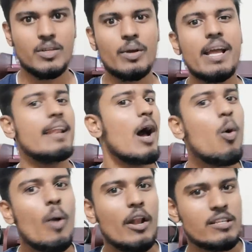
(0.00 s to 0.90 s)
okay, and
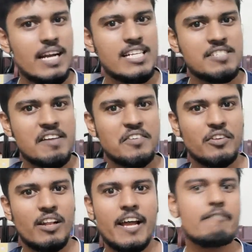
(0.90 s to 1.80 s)
how well you're satisfied with
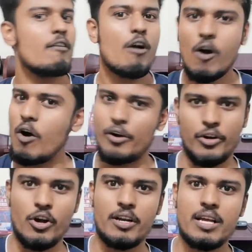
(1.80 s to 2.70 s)
your life
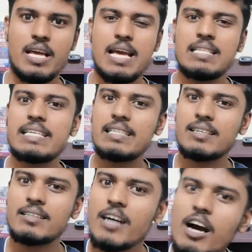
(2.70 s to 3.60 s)
or not. See,
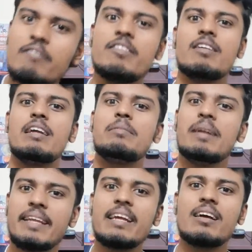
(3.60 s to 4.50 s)
the curve, it
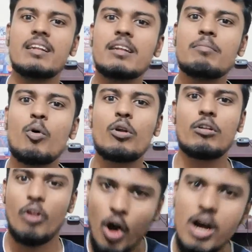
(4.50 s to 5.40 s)
may take a little more
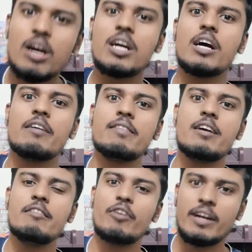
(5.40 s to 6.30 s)
longer curve
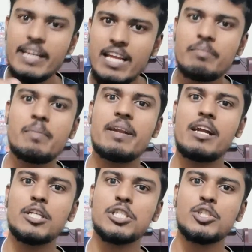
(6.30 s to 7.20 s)
for a DNB
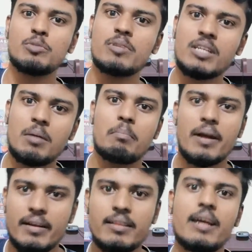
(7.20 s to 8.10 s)
pediatrician to become
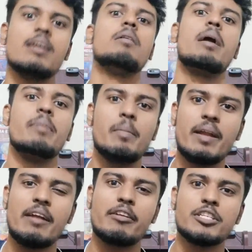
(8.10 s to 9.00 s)
better than an MD
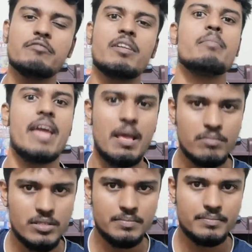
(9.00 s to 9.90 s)
pediatrician from
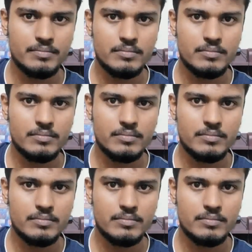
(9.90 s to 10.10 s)
AIIMS.